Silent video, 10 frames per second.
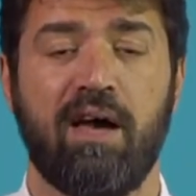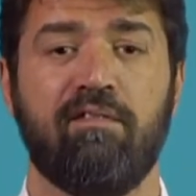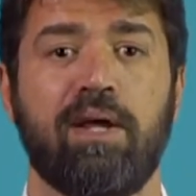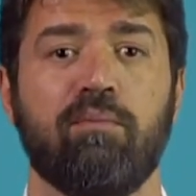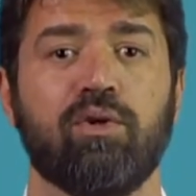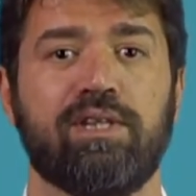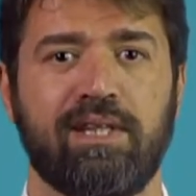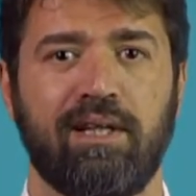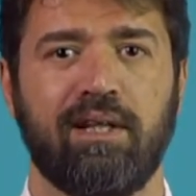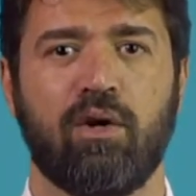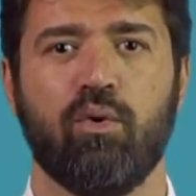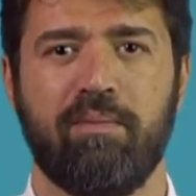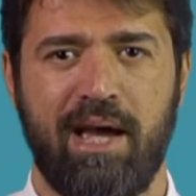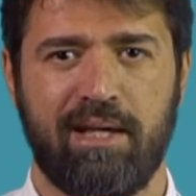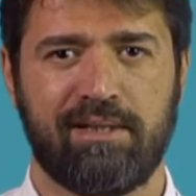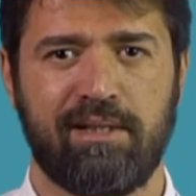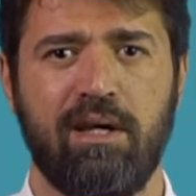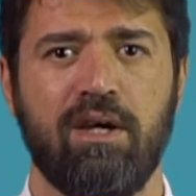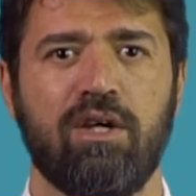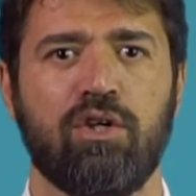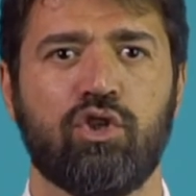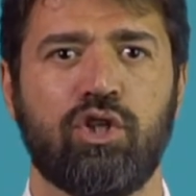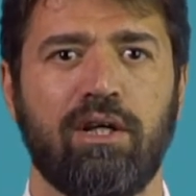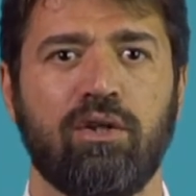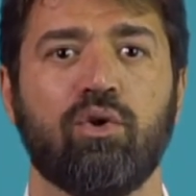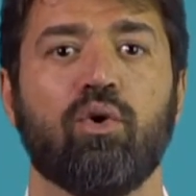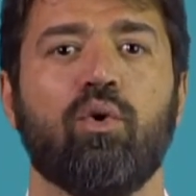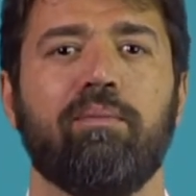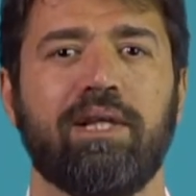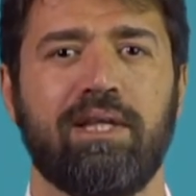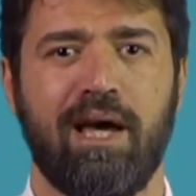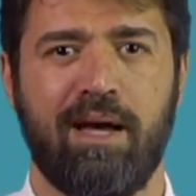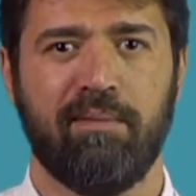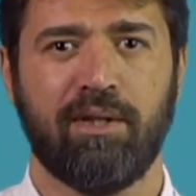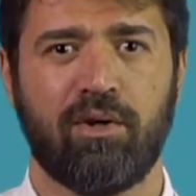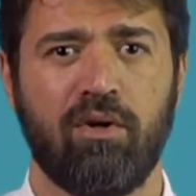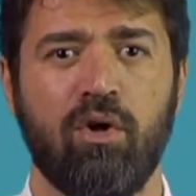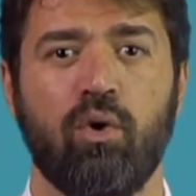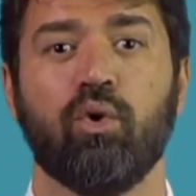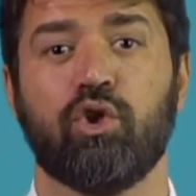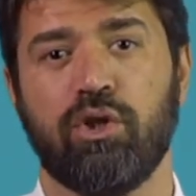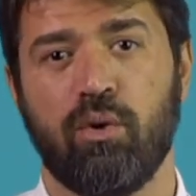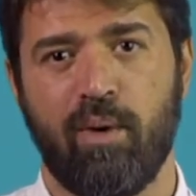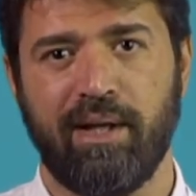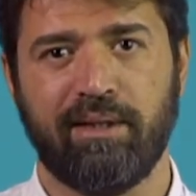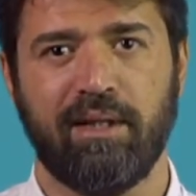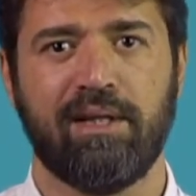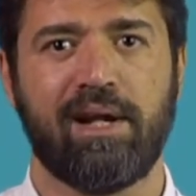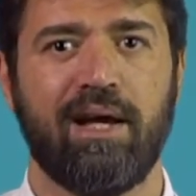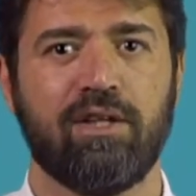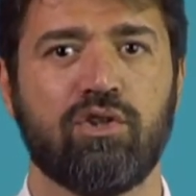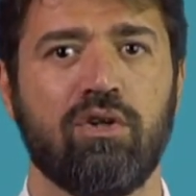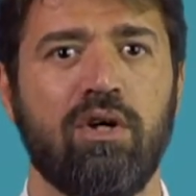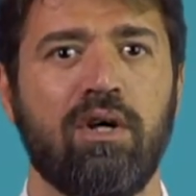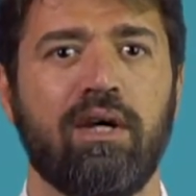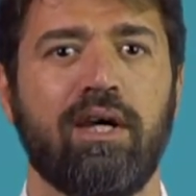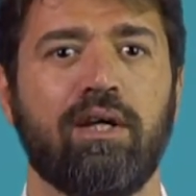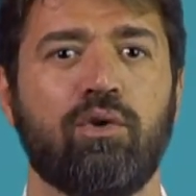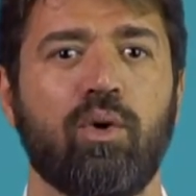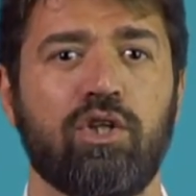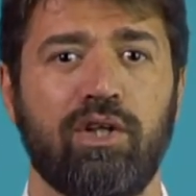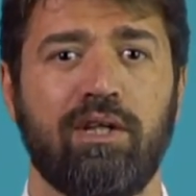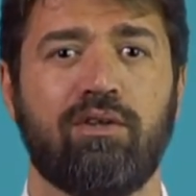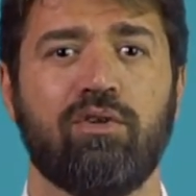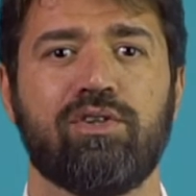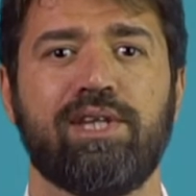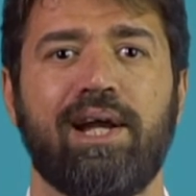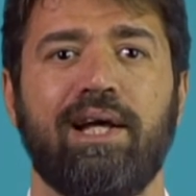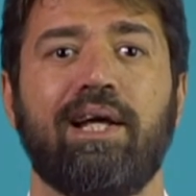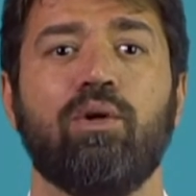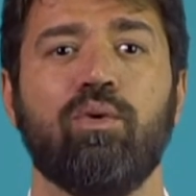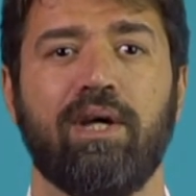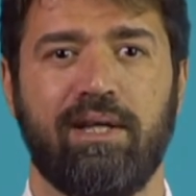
We would have z as the axis, 100 as the diameter or 50 as the radius, and 200 would be the length.